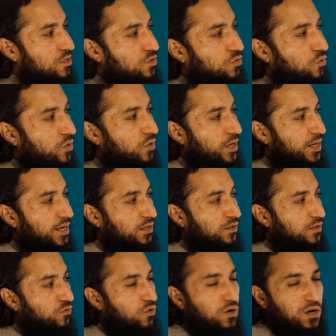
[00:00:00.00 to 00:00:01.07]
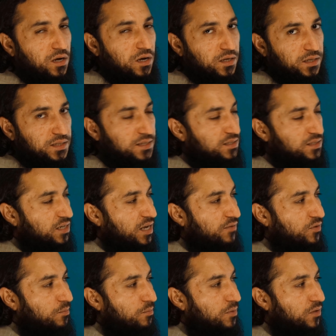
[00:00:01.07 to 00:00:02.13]
So here ta, it doesn't have
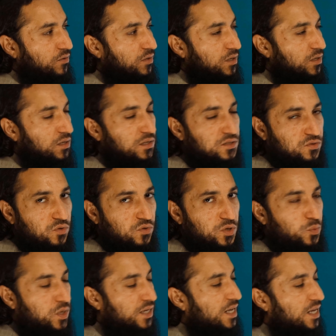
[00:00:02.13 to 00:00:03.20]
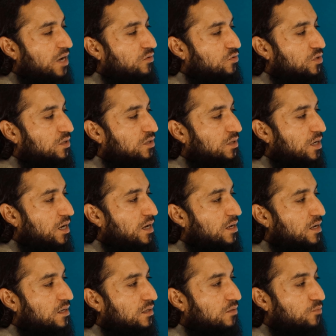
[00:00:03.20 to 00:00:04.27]
the mud, it's 2 counts
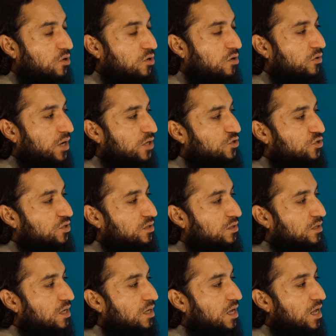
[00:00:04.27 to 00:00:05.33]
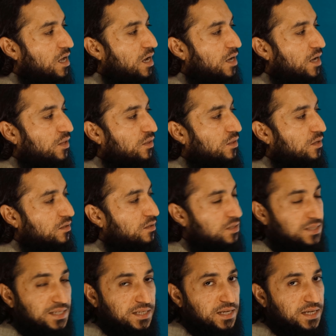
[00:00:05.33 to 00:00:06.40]
prolongation, and
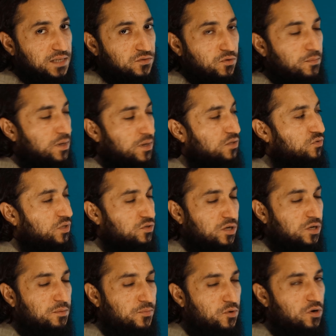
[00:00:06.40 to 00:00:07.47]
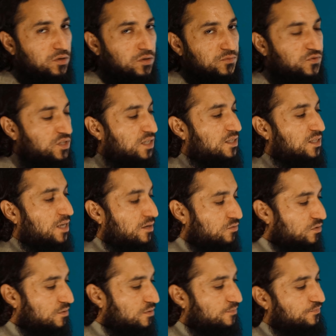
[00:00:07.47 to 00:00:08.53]
sin has got mud, so it's going to be prolonged 6
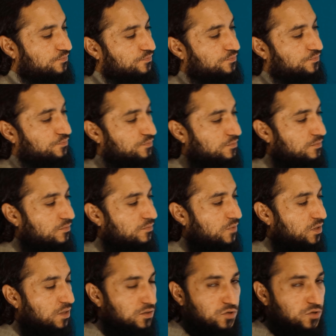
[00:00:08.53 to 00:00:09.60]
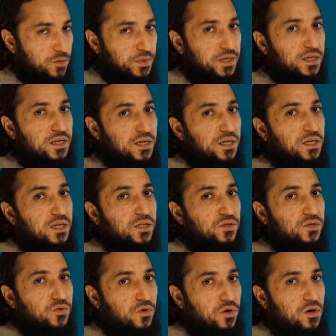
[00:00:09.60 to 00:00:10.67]
counts. That's going to be
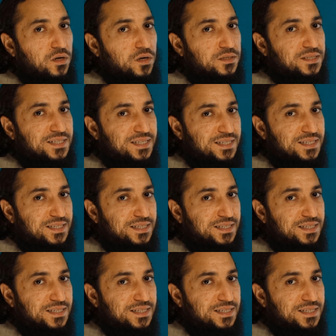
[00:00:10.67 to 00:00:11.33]
ta sin.